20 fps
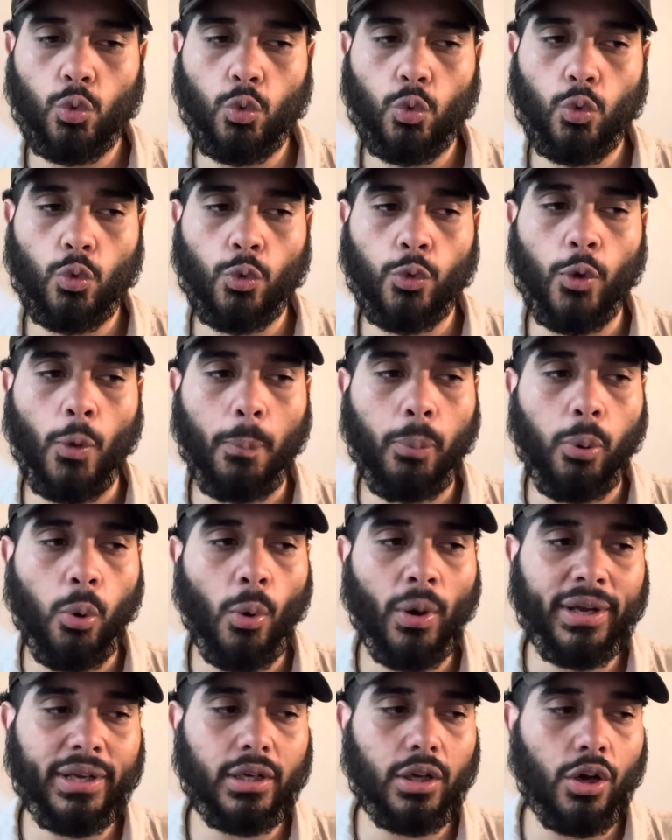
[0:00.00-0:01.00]
the
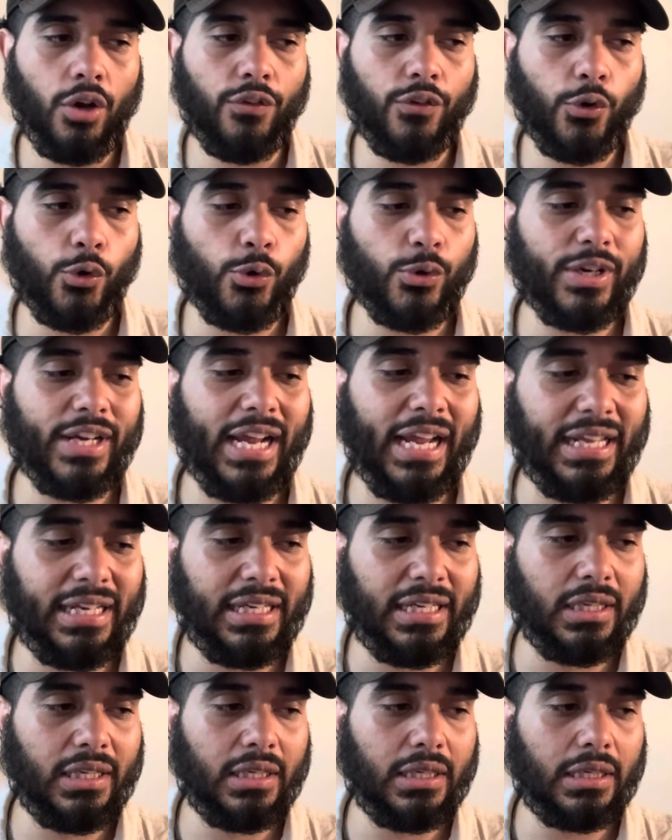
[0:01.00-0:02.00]
point of
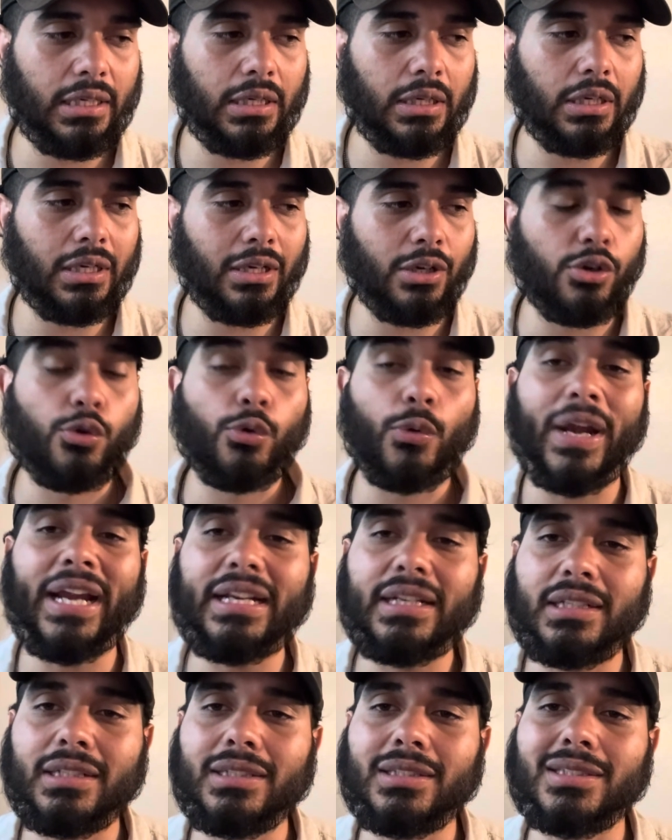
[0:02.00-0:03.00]
creating
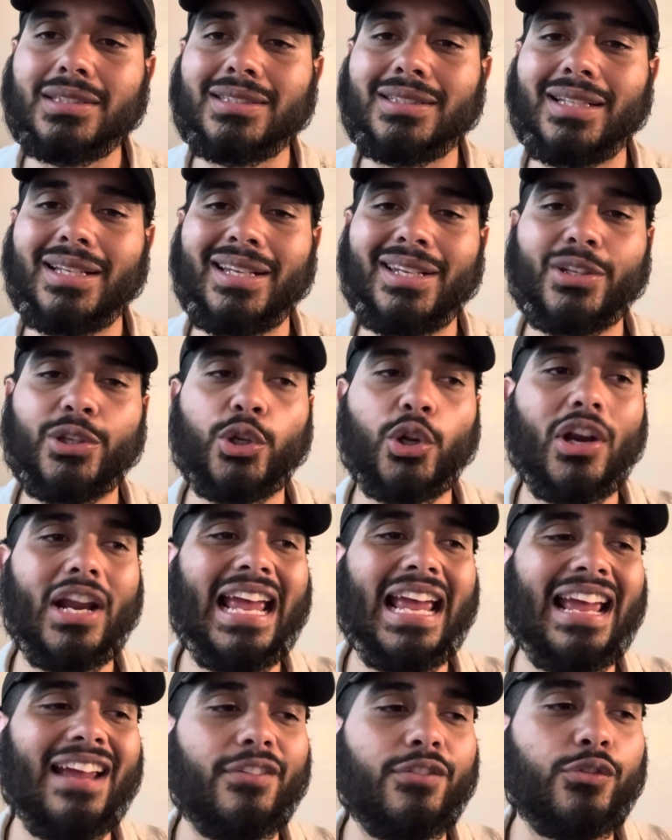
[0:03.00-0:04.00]
greatness in your
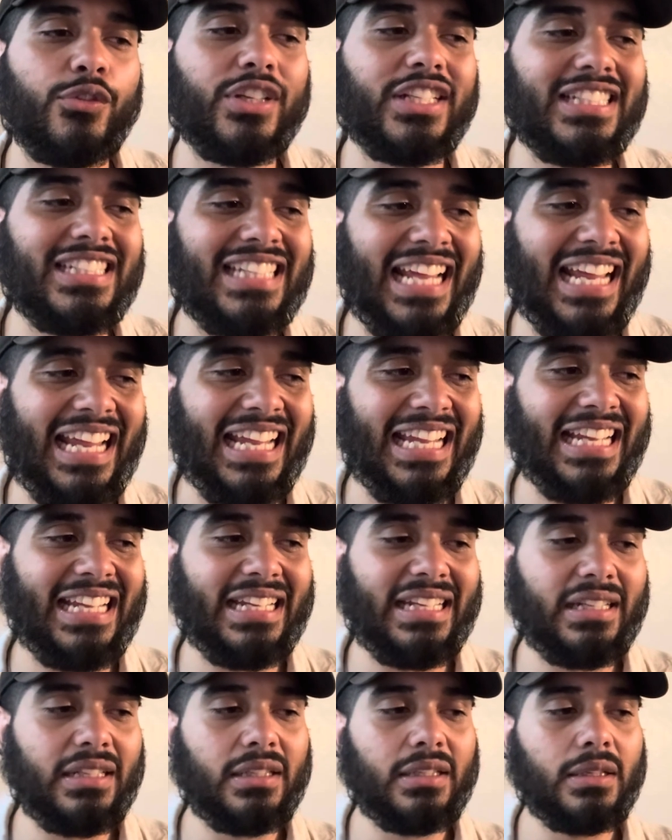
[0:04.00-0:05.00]

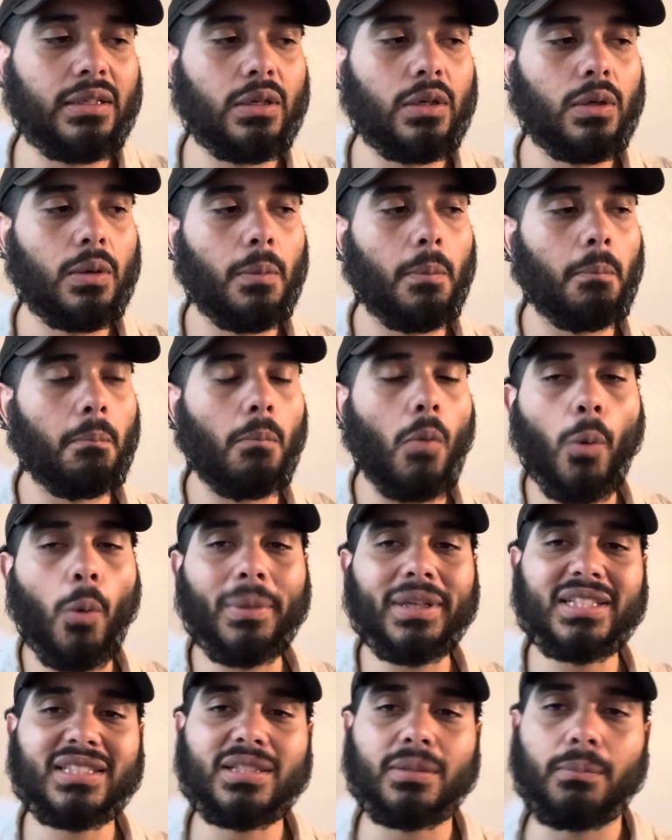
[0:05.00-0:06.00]
everyday
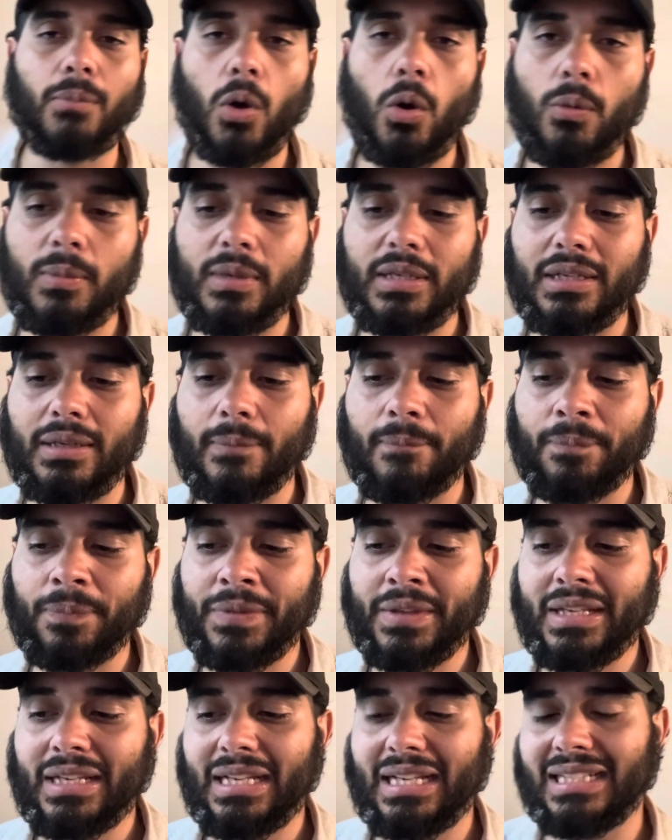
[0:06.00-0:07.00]
moment to moment
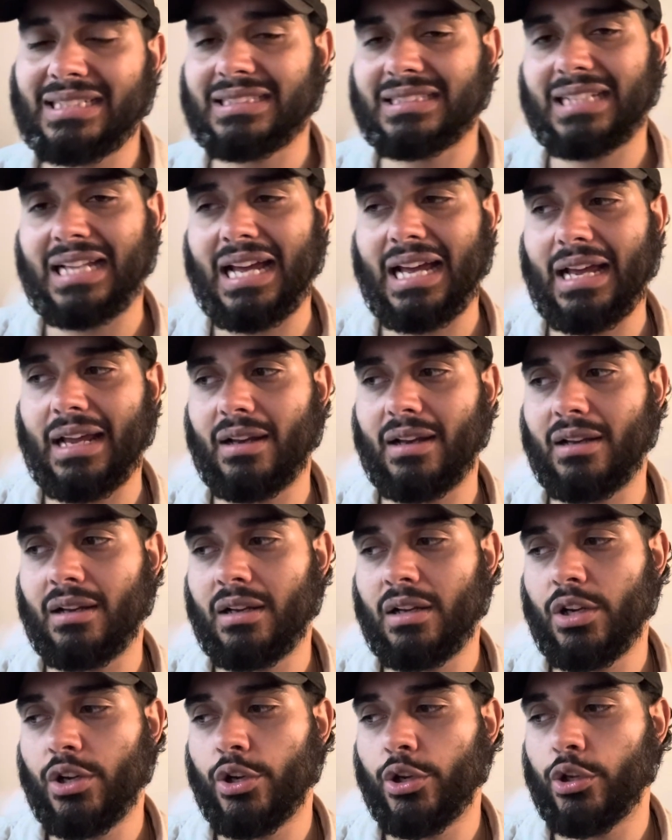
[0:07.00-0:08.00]
is that
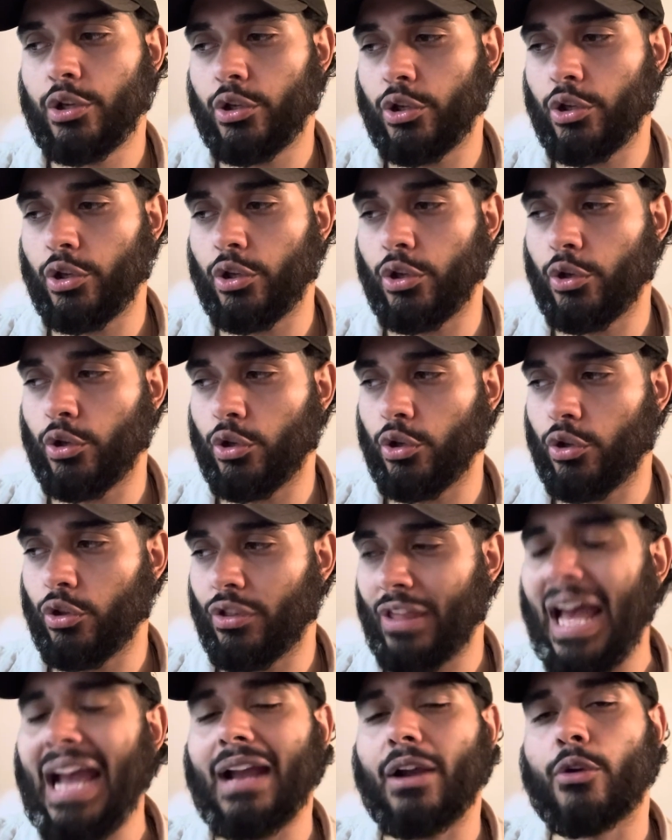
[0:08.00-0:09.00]

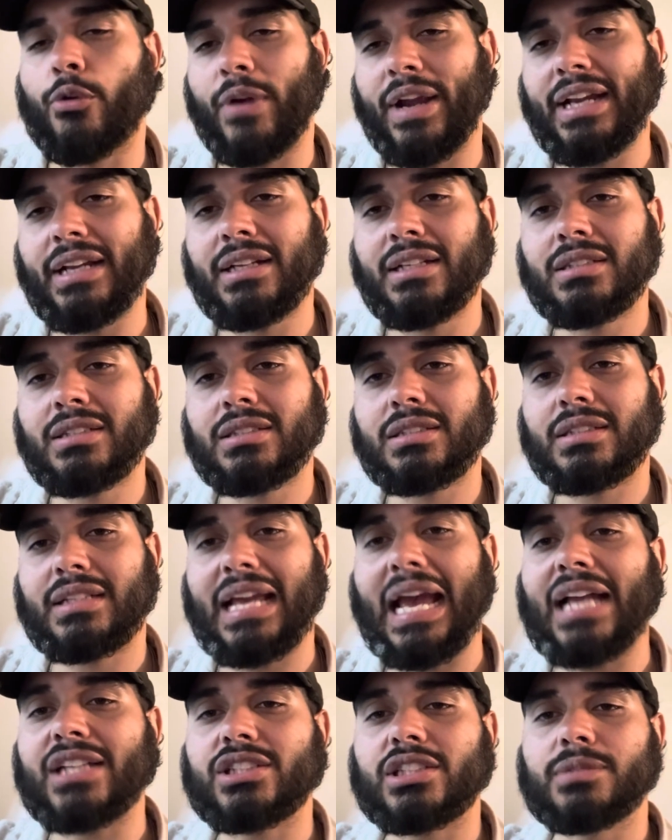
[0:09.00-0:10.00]
greatness
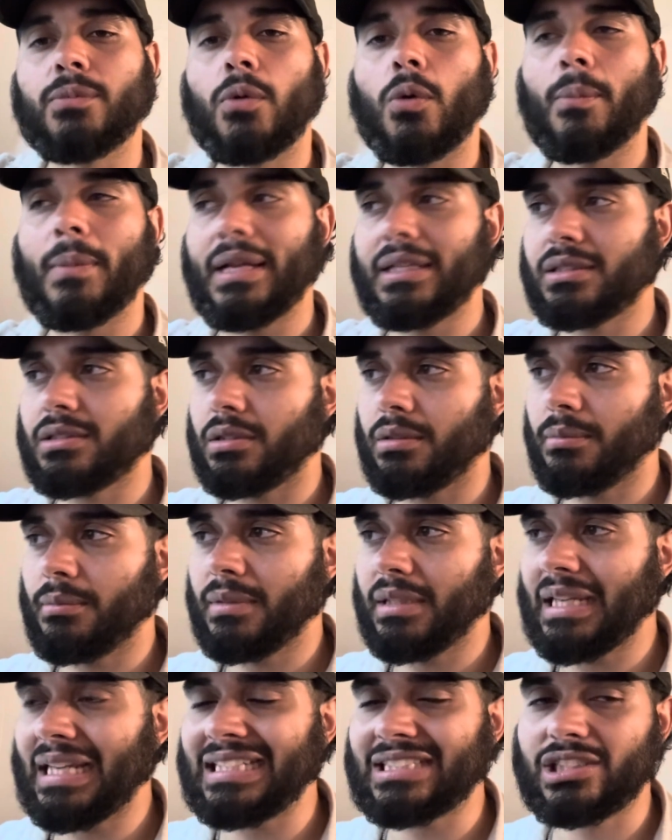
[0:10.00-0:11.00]
catches momentum.
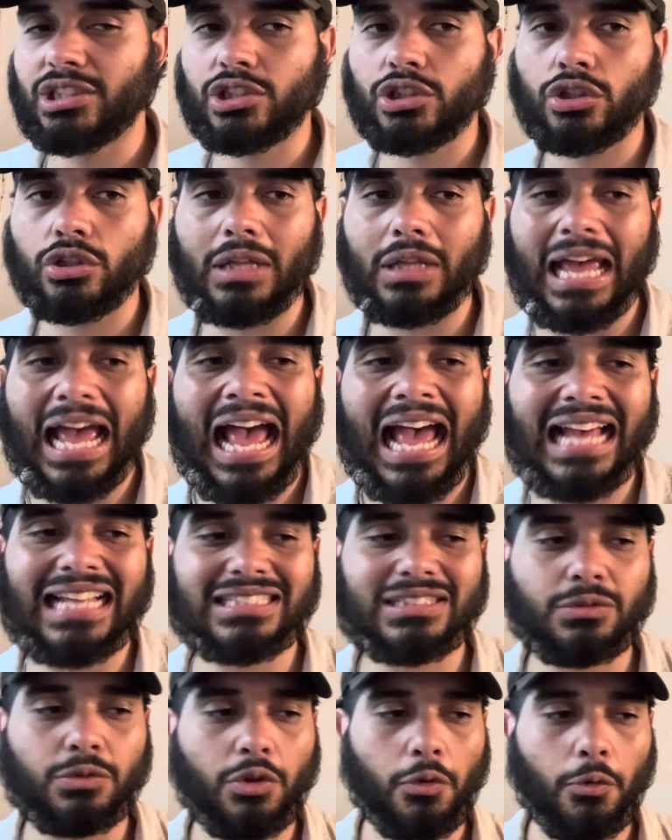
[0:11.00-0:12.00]
It's
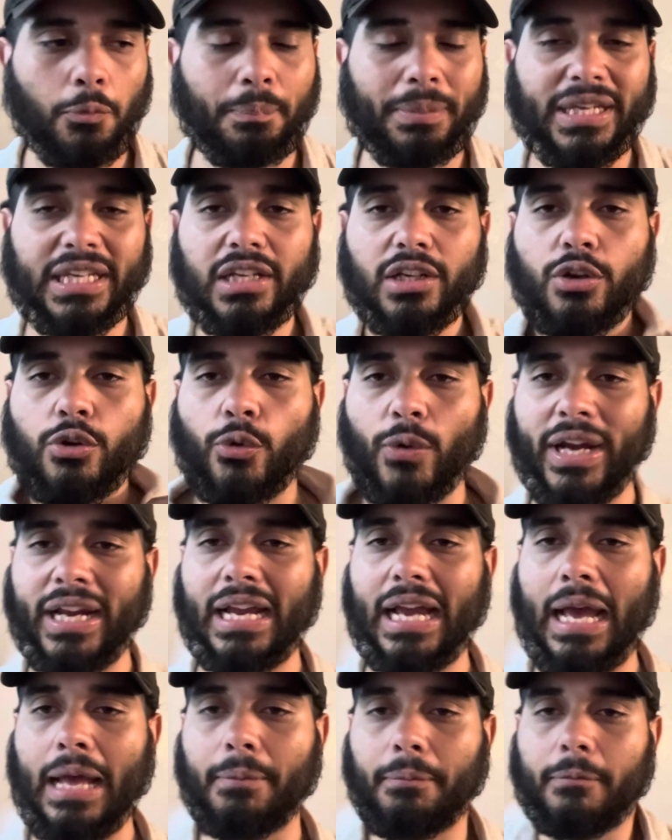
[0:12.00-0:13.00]
as being great
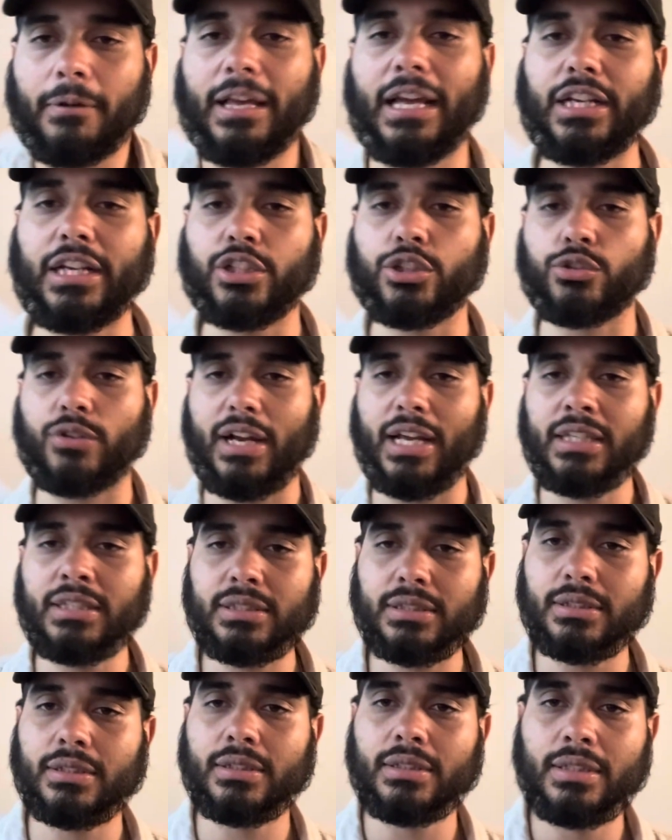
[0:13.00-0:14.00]
at getting dressed,